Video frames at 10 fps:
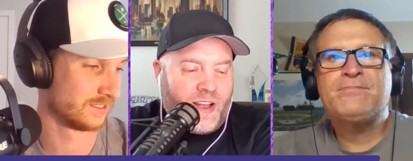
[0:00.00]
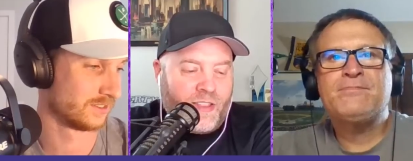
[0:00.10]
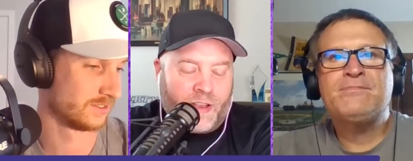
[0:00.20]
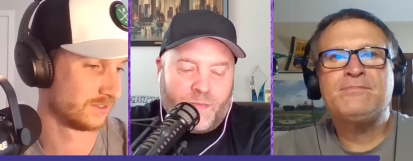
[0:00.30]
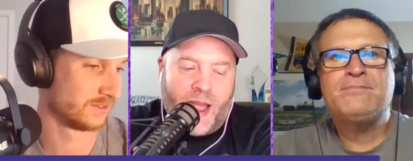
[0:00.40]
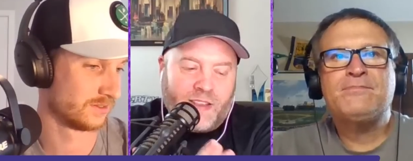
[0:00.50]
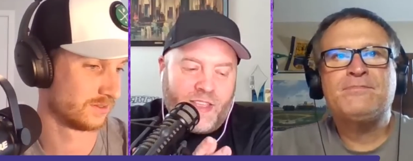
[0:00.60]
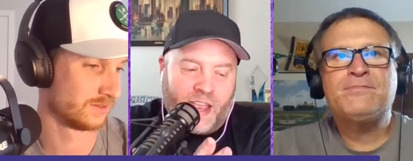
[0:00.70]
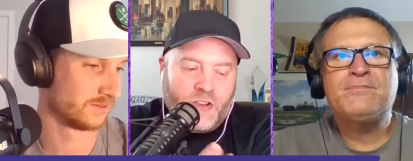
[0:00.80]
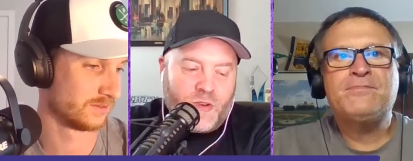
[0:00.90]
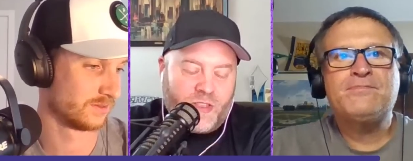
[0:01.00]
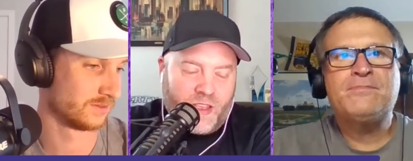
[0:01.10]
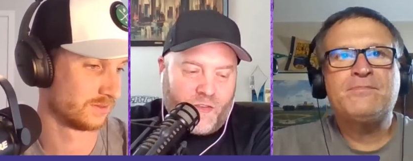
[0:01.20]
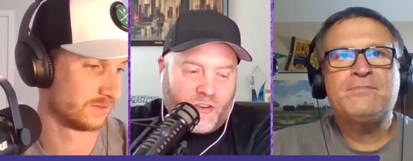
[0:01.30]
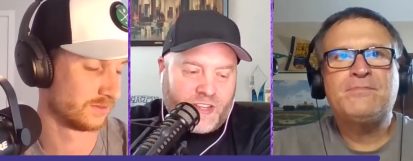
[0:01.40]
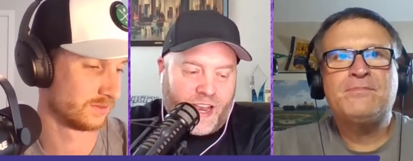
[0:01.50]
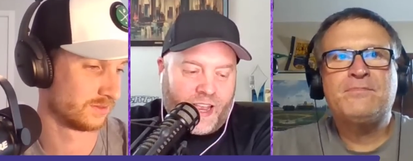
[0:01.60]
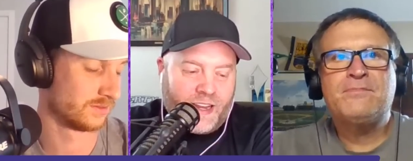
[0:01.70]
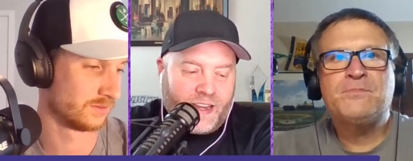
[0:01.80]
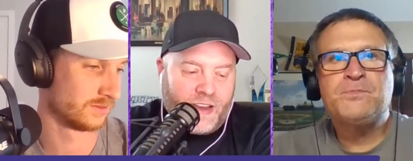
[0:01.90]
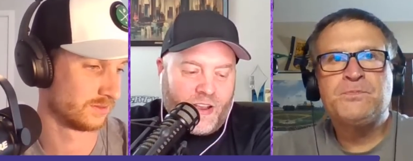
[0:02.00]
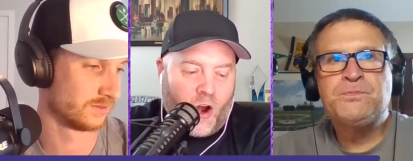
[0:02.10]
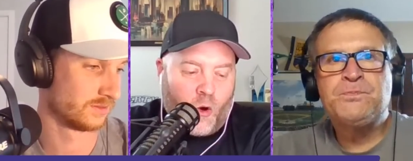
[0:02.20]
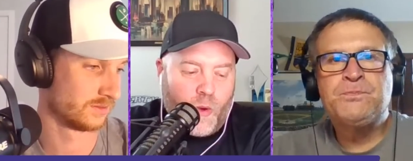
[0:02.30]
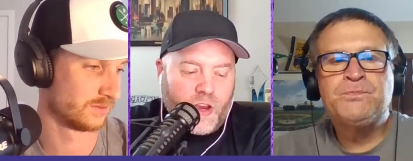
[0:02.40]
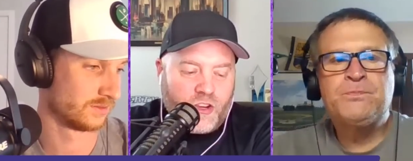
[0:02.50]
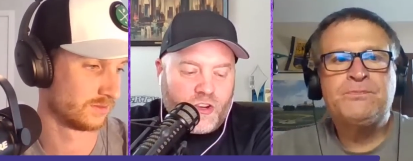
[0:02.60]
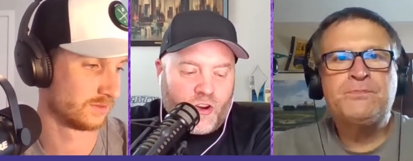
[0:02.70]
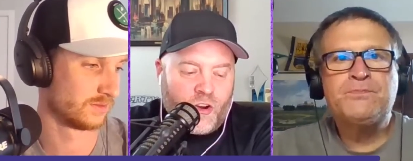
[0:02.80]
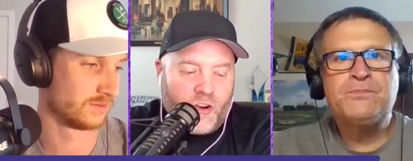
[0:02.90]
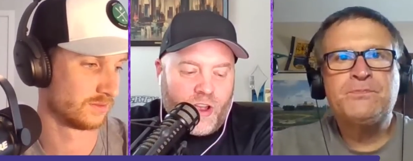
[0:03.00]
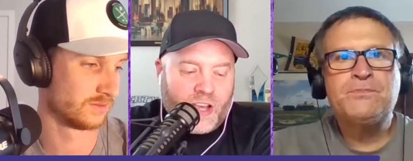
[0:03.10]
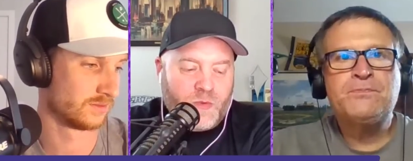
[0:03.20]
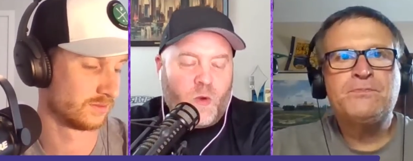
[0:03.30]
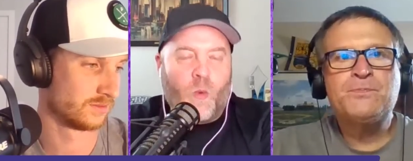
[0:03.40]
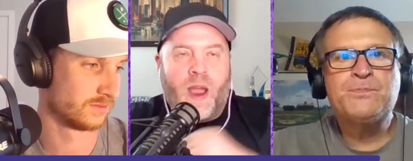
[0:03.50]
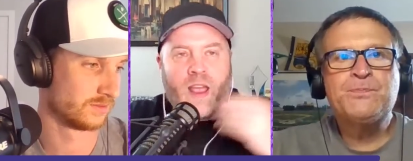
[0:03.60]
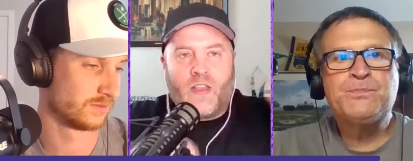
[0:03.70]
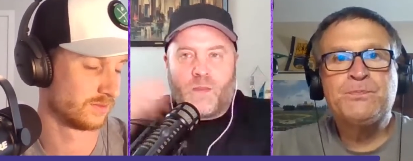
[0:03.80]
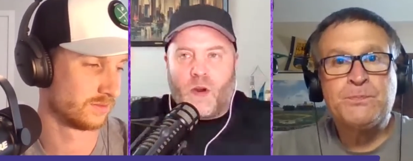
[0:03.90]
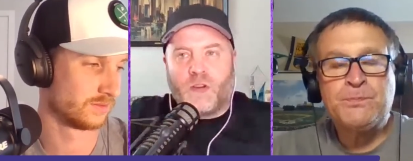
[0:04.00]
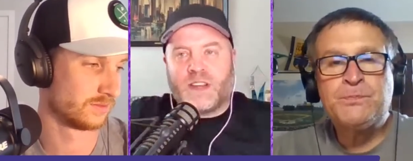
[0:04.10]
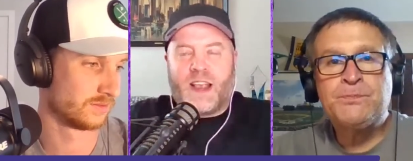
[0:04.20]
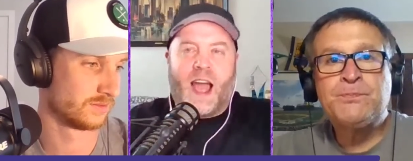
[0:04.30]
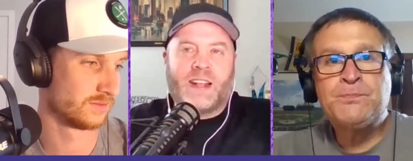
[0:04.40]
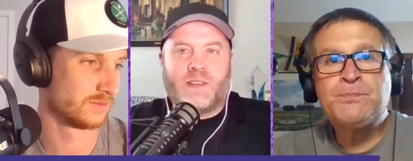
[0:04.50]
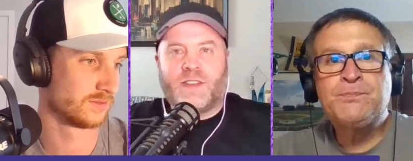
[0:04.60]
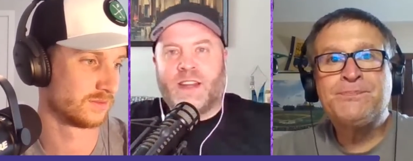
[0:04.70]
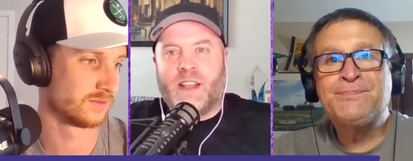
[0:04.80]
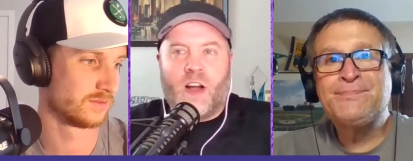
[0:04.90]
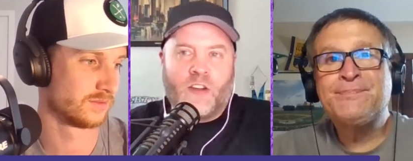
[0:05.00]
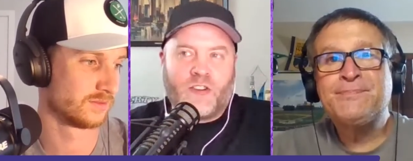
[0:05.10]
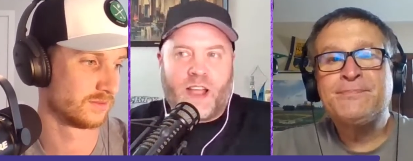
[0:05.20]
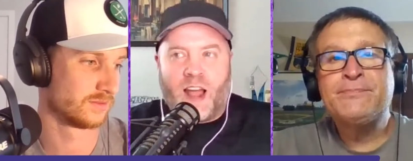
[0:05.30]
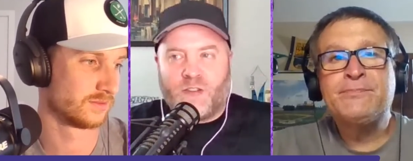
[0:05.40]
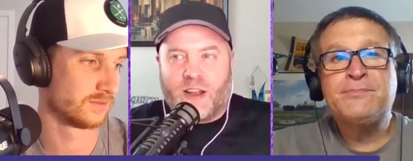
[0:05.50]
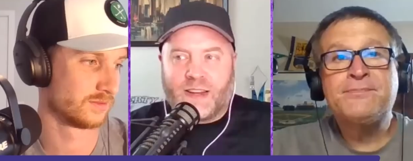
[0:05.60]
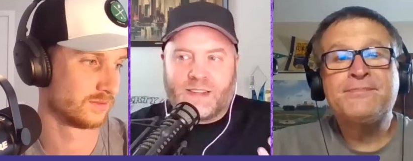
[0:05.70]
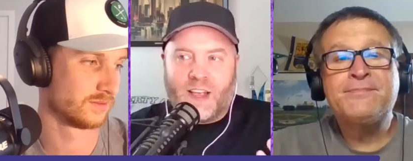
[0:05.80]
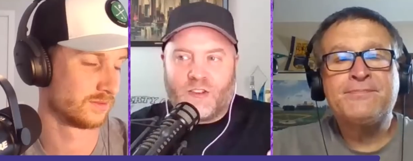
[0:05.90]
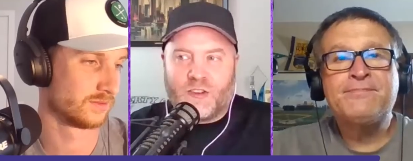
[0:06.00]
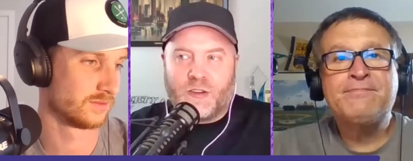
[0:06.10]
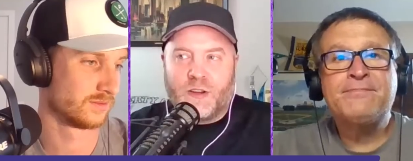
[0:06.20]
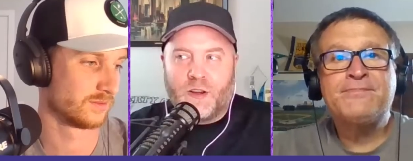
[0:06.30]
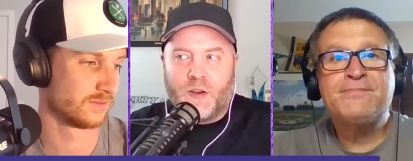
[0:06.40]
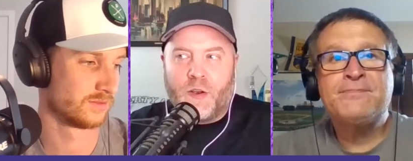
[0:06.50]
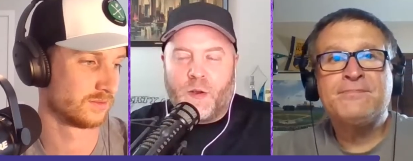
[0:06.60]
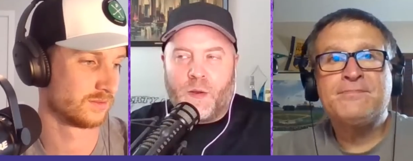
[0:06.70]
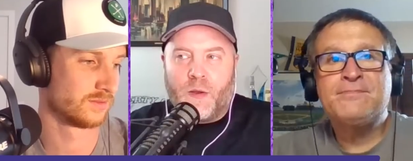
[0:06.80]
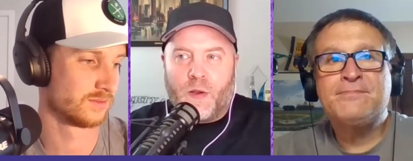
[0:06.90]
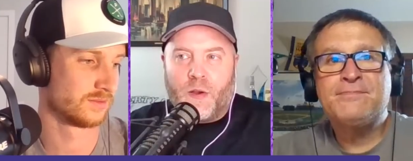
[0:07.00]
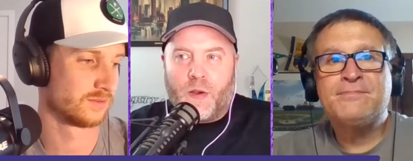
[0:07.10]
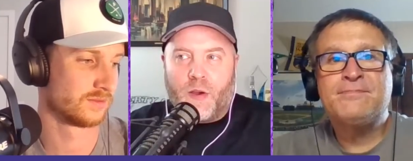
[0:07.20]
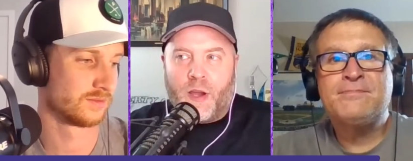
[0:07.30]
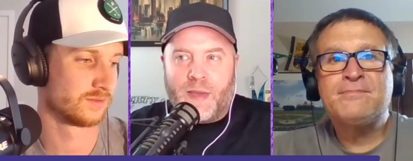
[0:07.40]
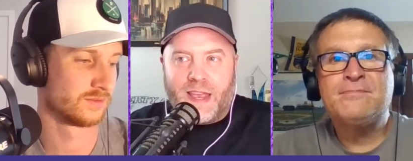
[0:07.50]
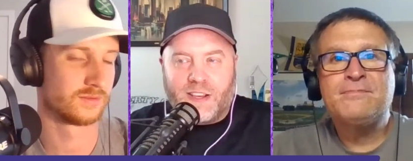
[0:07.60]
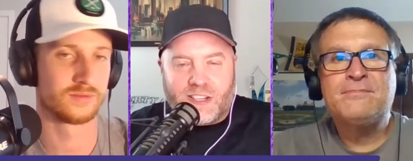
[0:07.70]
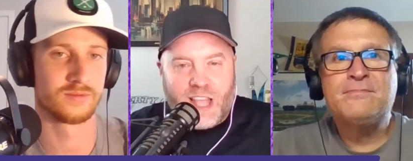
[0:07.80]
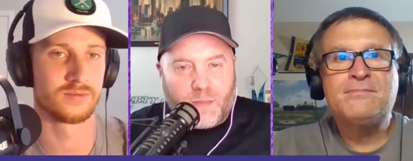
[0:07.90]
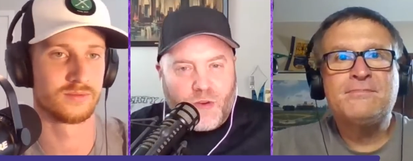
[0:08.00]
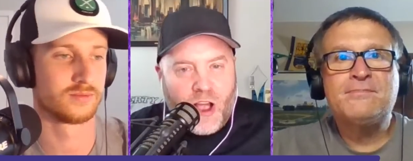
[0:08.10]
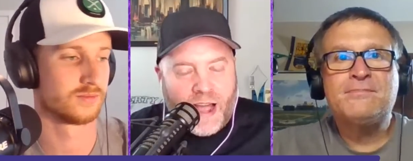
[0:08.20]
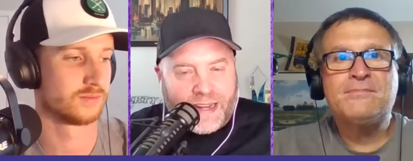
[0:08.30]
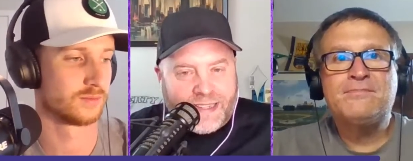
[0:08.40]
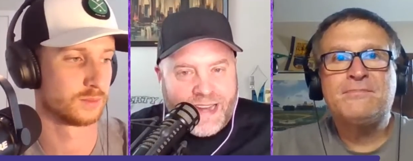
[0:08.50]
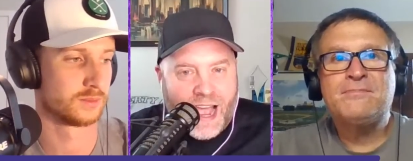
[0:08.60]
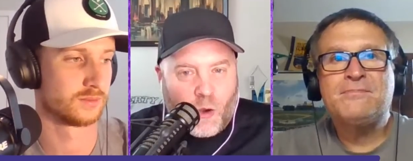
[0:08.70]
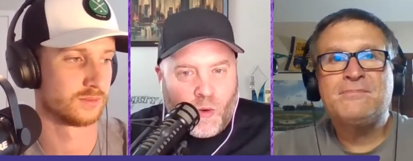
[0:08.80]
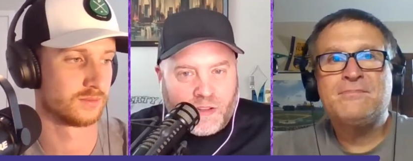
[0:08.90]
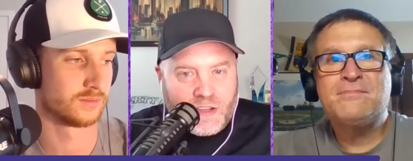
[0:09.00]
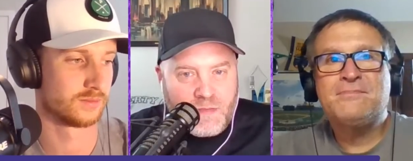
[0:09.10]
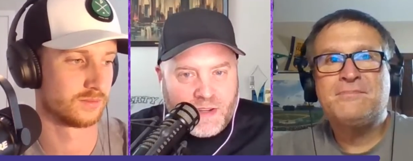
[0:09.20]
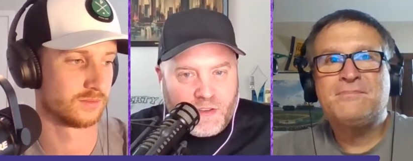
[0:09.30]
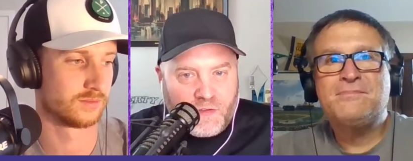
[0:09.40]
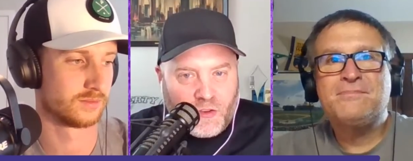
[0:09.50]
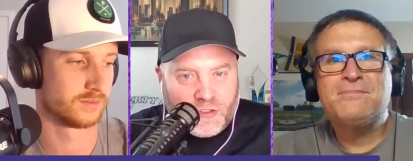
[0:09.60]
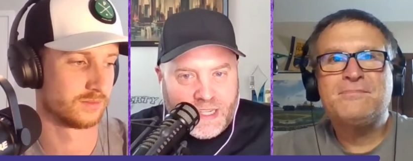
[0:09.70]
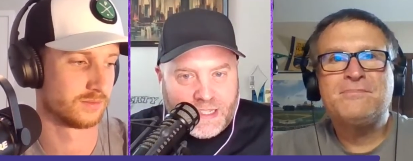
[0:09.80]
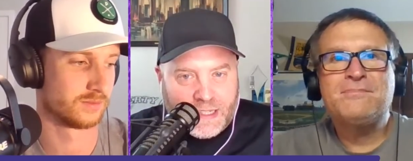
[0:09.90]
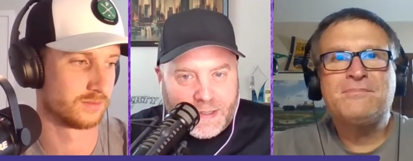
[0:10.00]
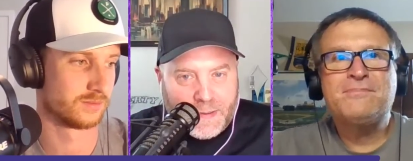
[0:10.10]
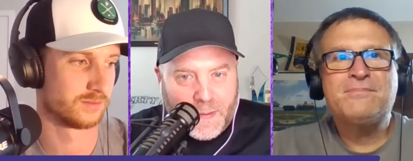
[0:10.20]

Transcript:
Speaker 1: like back to the injury thing for a second. Are we sure as we weigh the pros and cons of a Danielle Hunter contract extension? I mean, he slept wrong on his neck once and missed a full season.